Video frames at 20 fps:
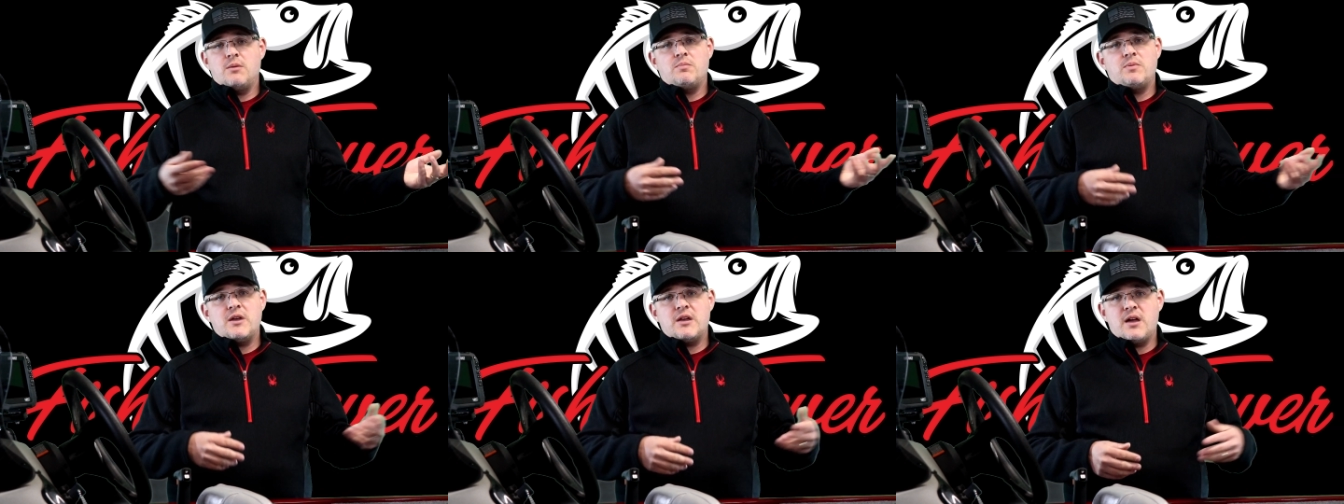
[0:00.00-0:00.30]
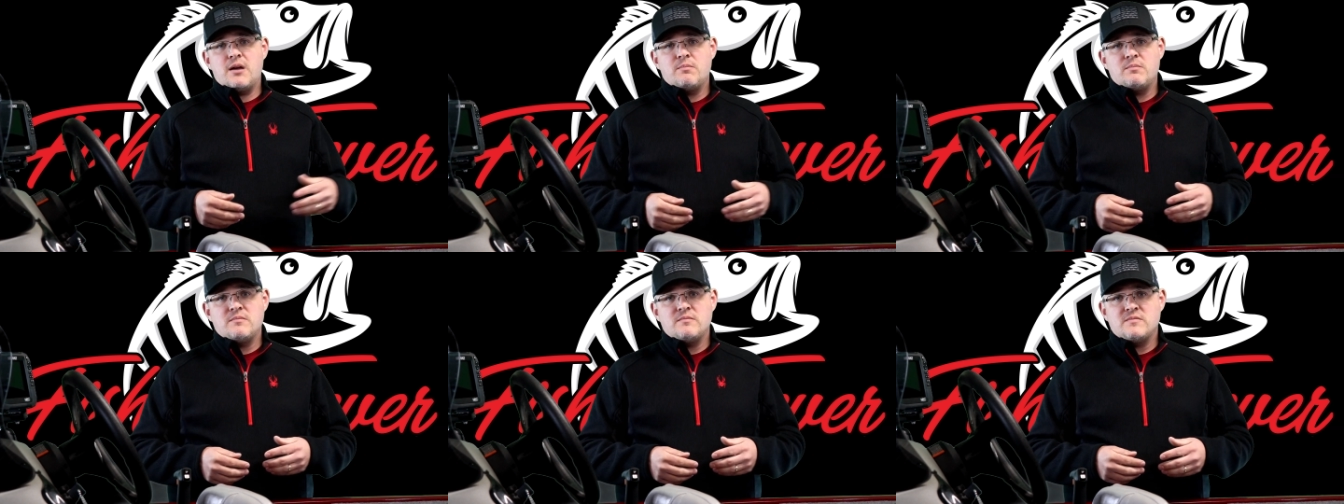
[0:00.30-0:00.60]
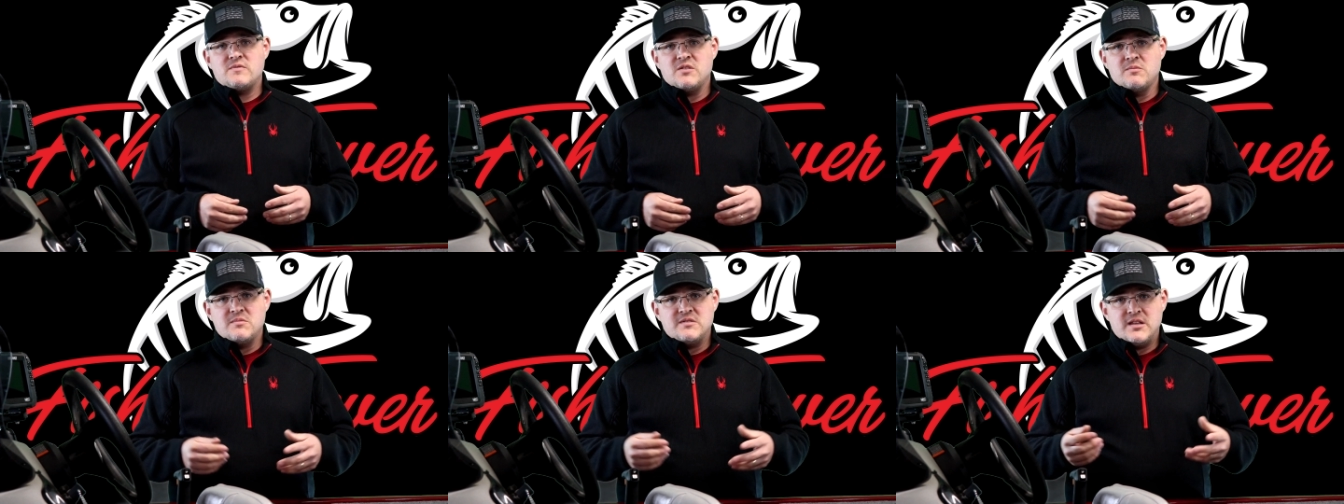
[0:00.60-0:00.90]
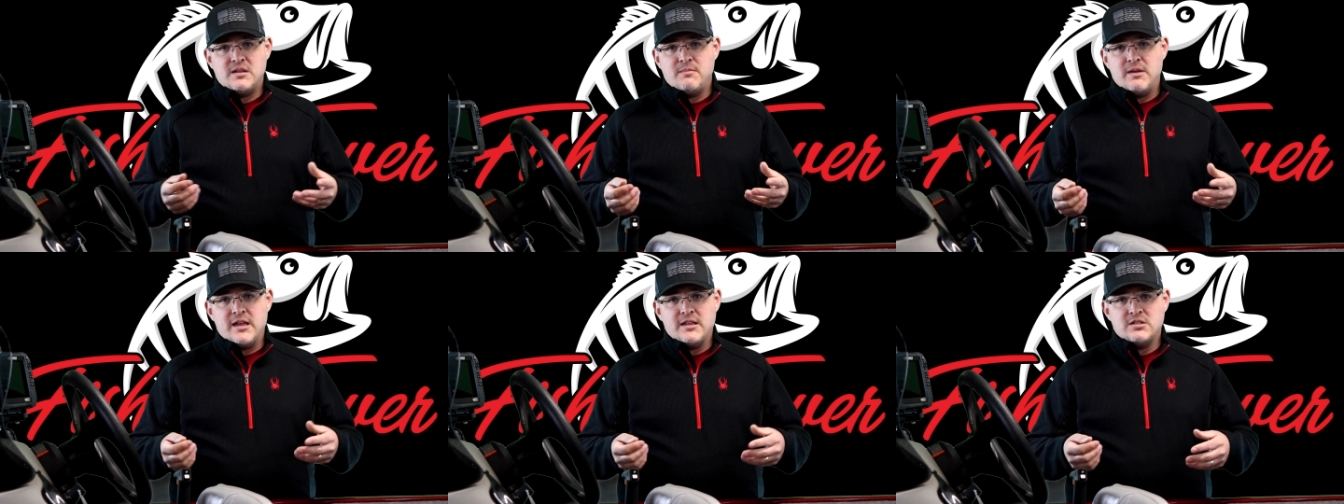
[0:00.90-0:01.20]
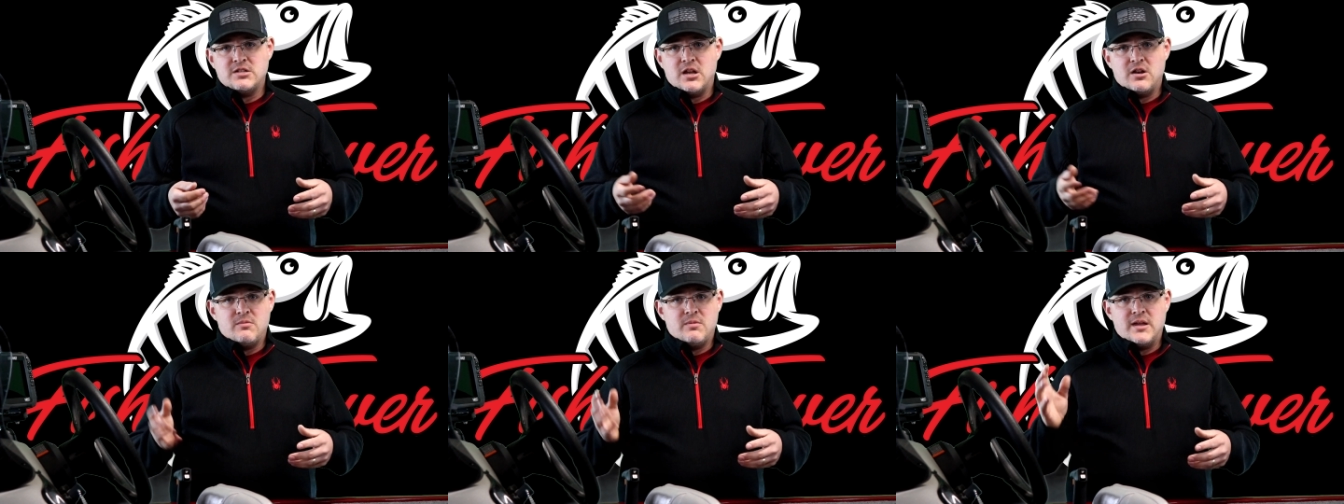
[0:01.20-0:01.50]
Pick up some Z-Man
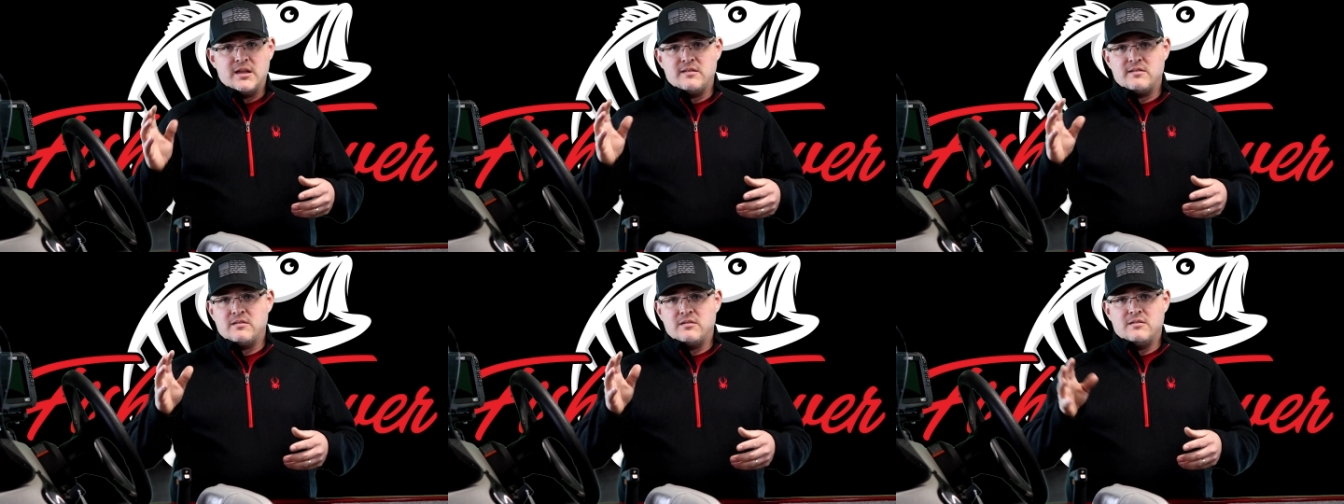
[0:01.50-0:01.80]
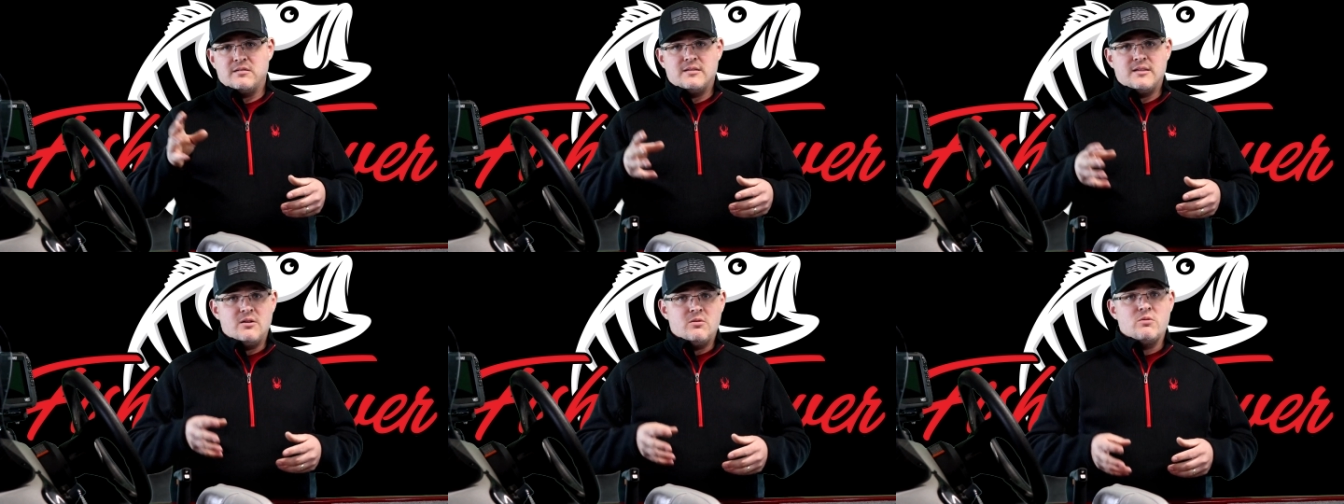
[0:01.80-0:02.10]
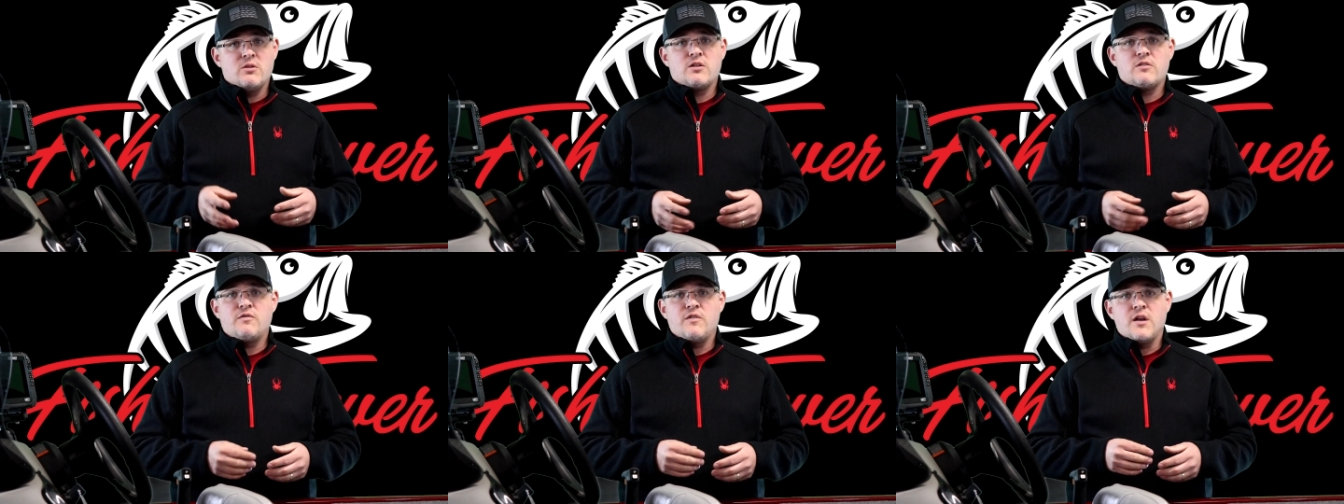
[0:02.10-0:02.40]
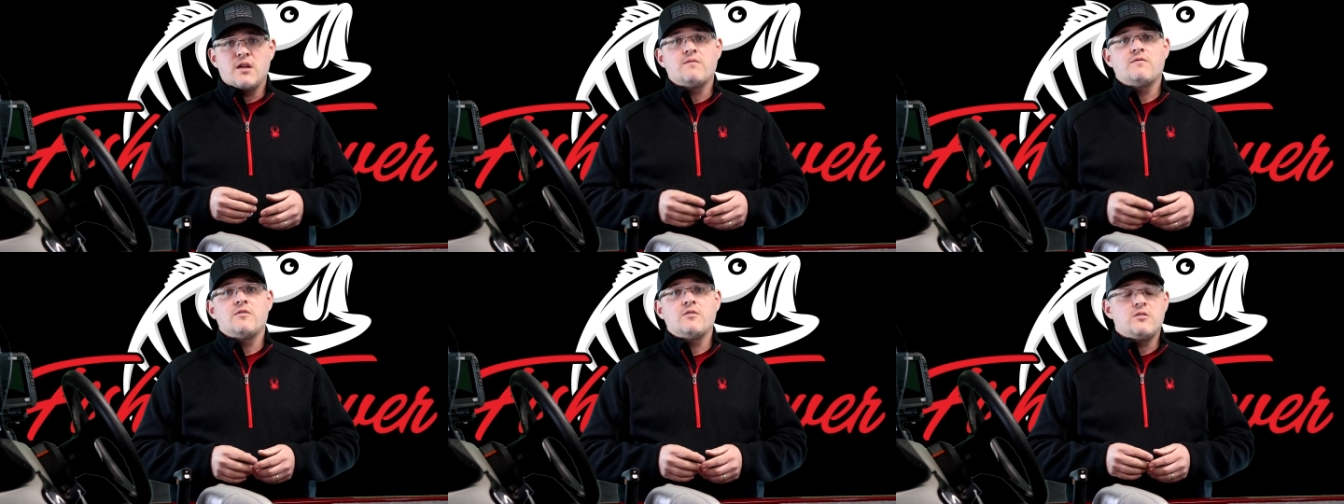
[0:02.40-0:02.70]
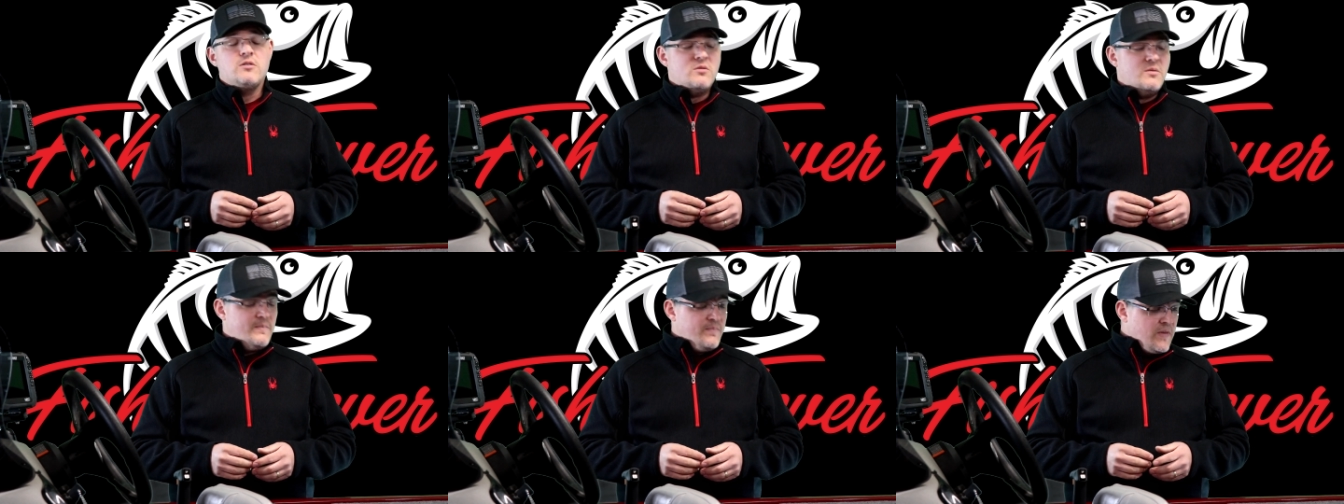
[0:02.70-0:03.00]
Chatterbaits. They'll work fine for
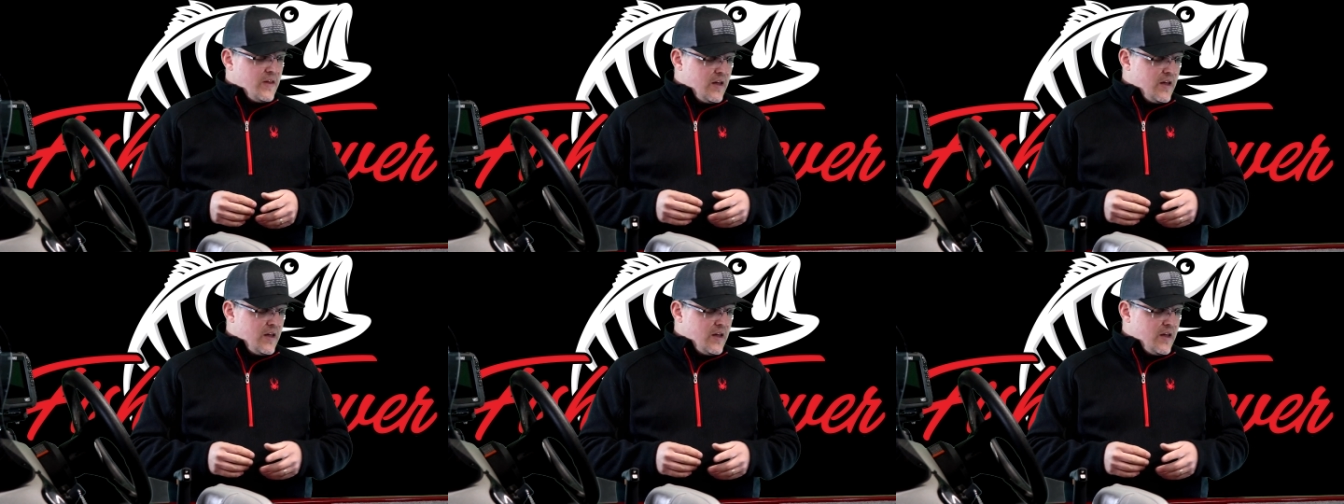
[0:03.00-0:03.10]
you.